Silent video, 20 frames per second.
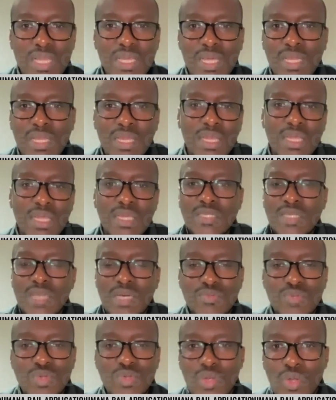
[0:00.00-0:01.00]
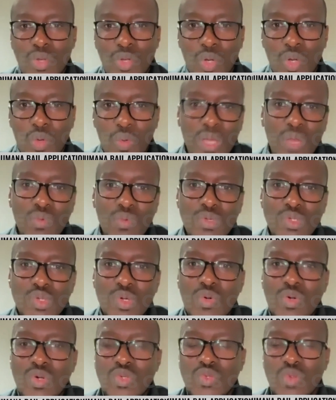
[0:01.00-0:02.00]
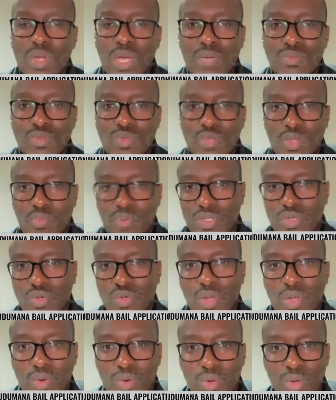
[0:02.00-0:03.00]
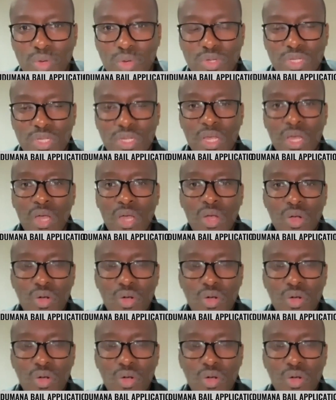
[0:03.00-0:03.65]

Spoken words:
then there's absolutely no way in which the court will come to that particular conclusion.